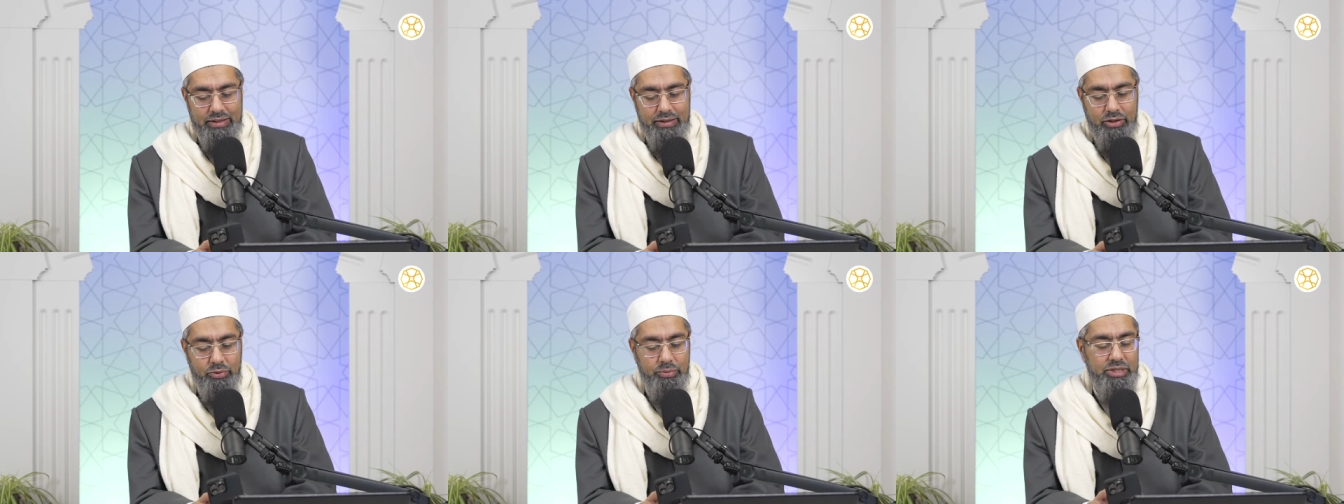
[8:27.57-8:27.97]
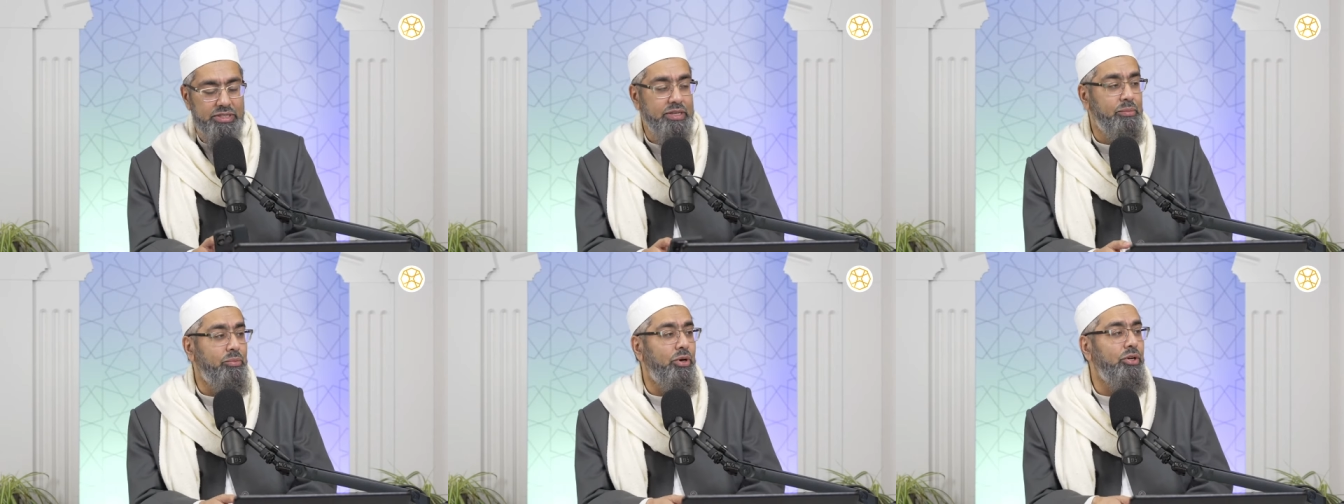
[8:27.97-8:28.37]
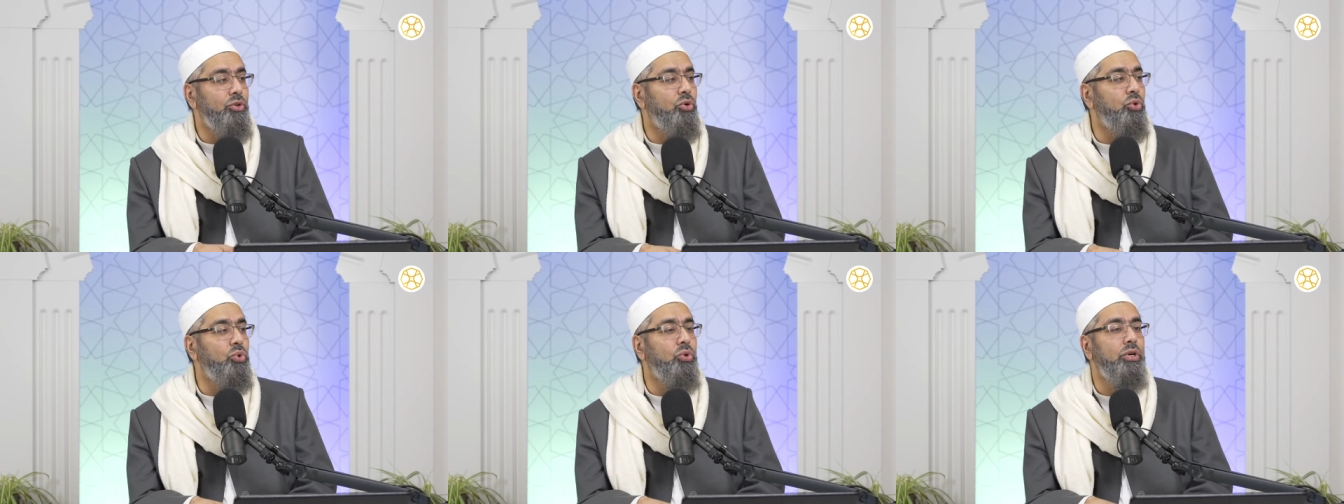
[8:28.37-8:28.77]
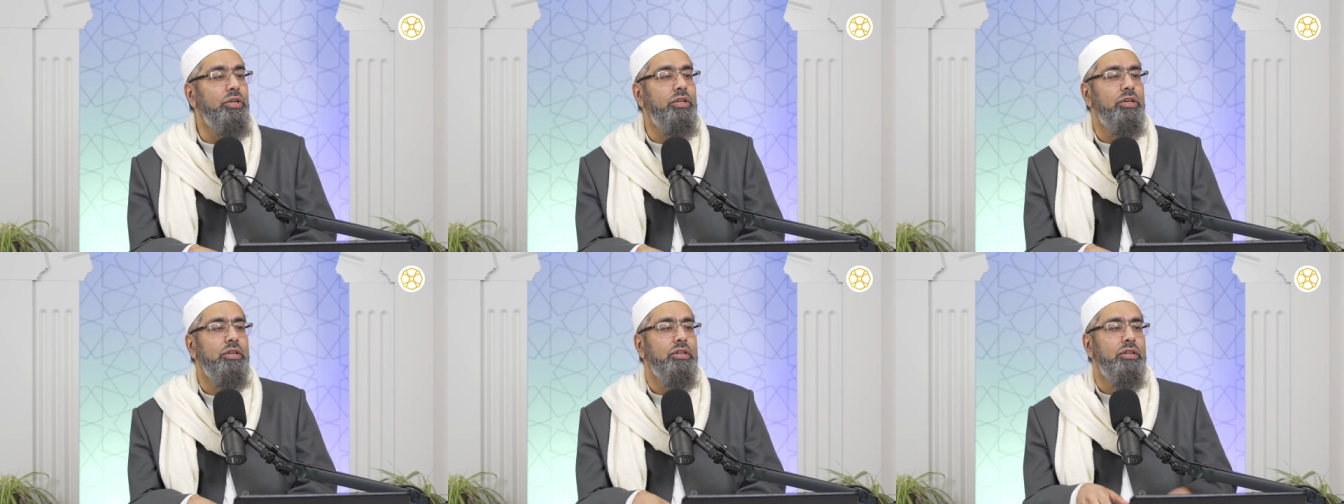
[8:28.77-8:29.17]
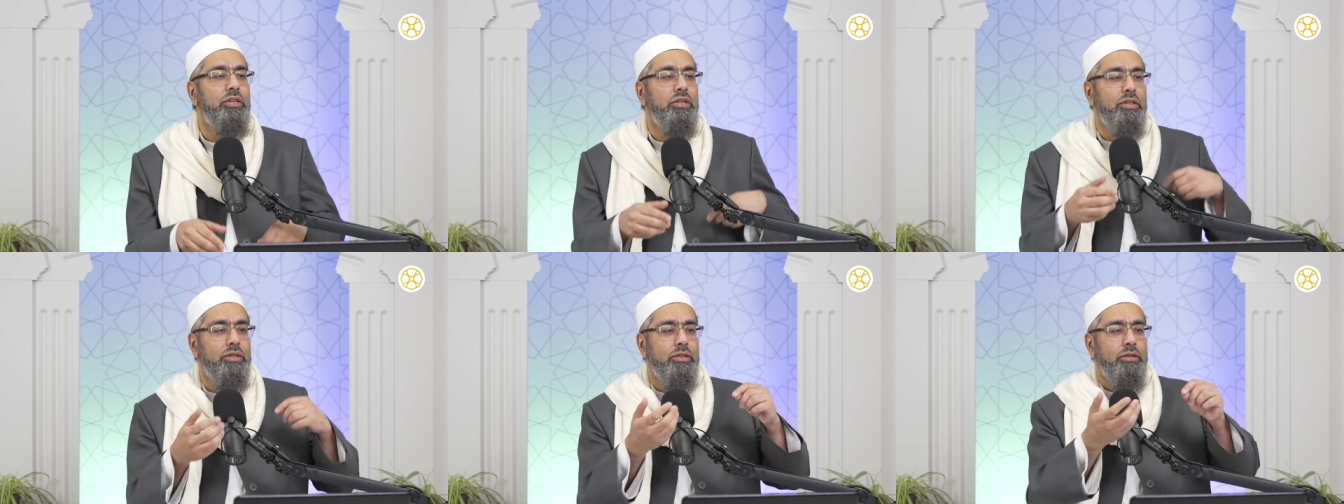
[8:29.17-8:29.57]
there would be someone who would,
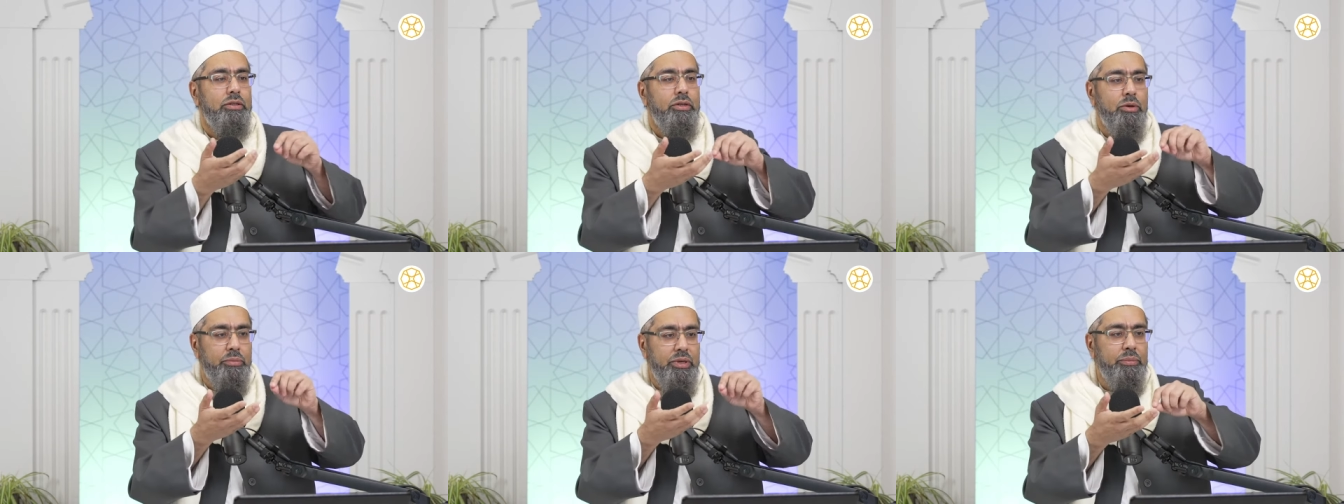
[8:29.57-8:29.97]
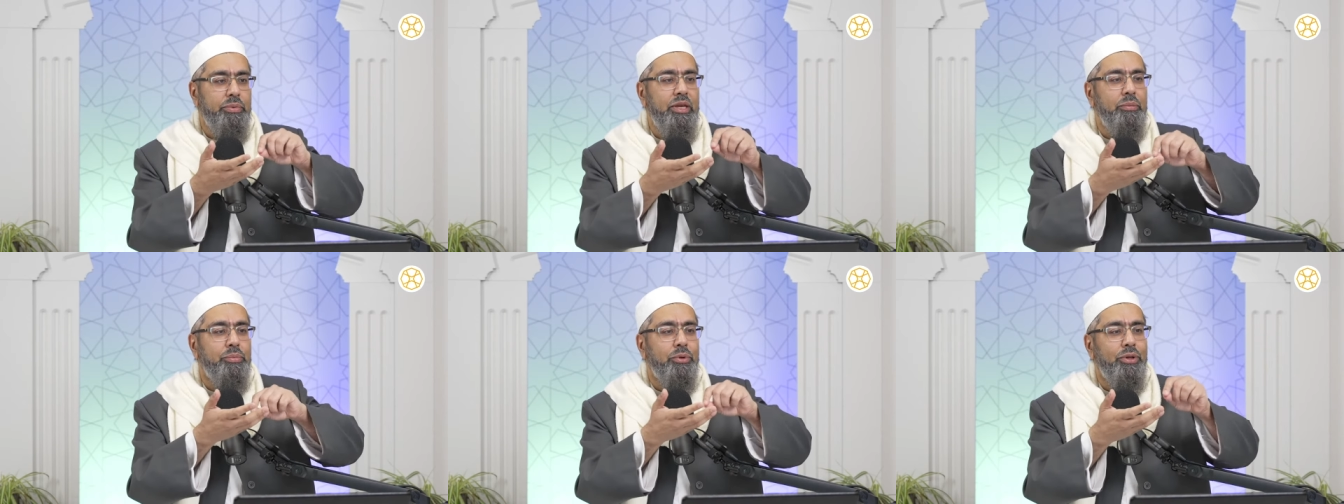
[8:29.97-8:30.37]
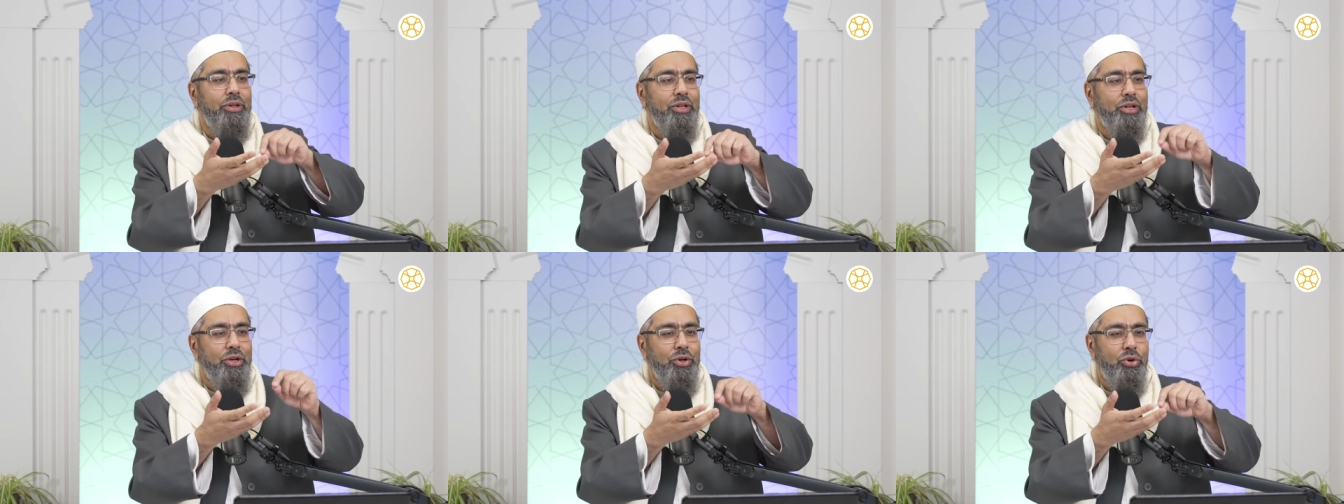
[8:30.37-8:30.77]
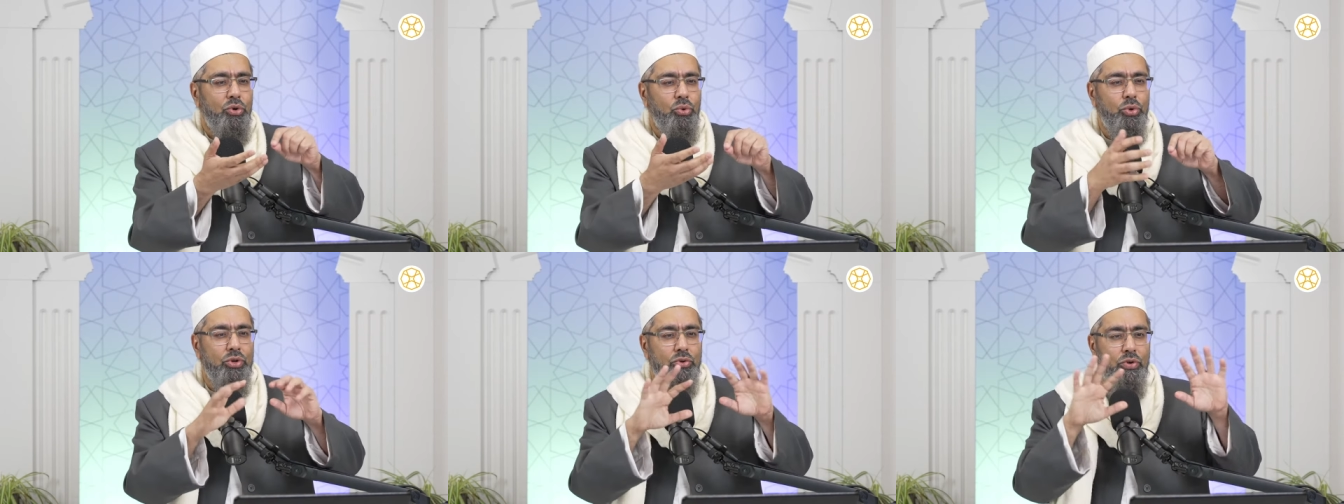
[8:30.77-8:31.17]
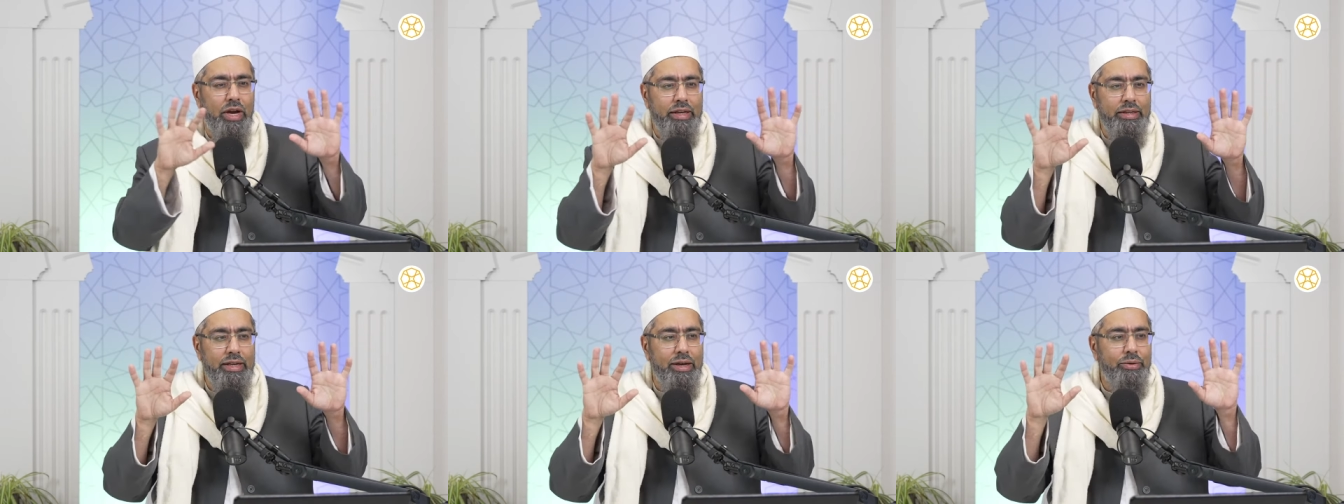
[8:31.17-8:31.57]
there would be people who would
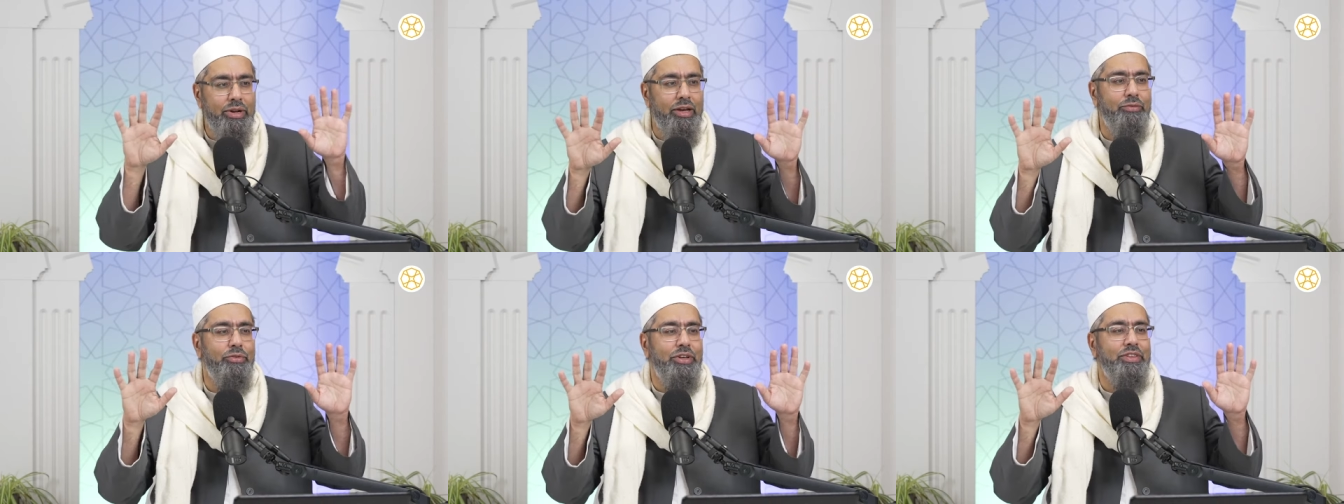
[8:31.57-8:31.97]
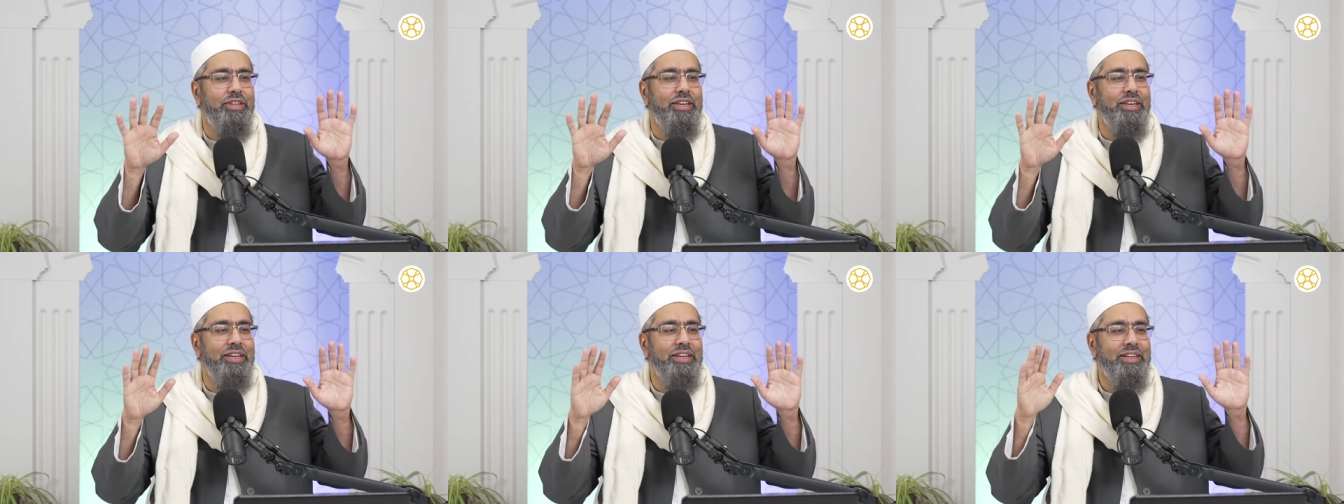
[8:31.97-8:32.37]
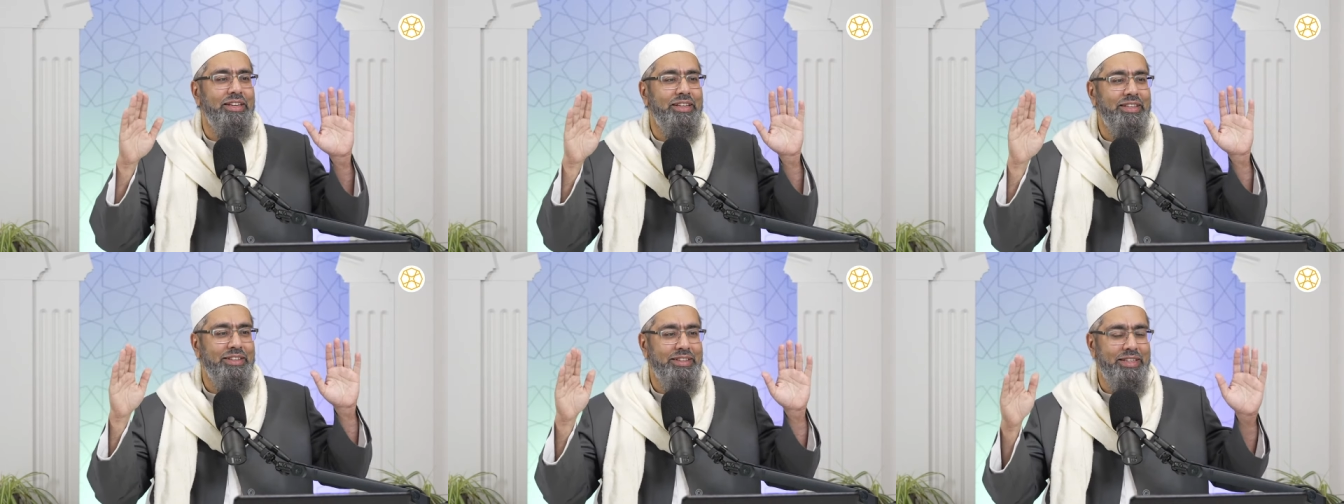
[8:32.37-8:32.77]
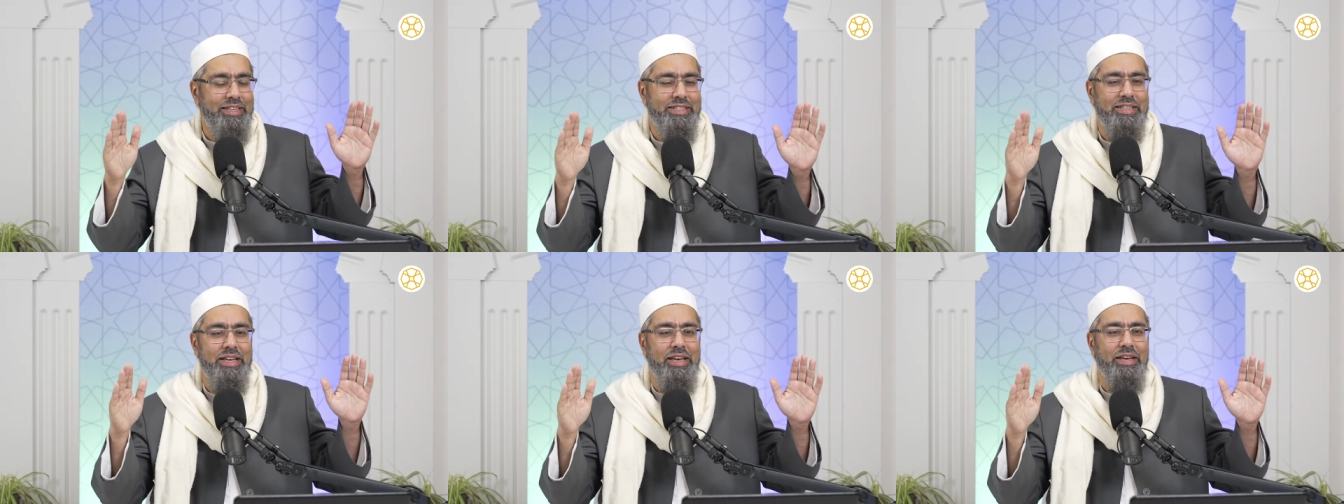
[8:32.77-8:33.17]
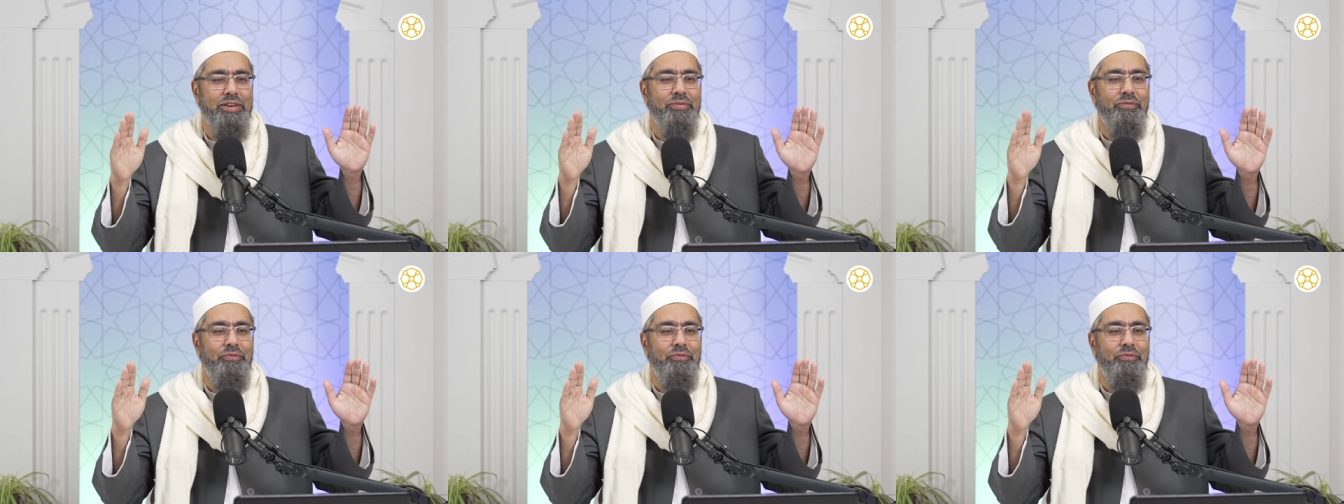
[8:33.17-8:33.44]
write down everything they say.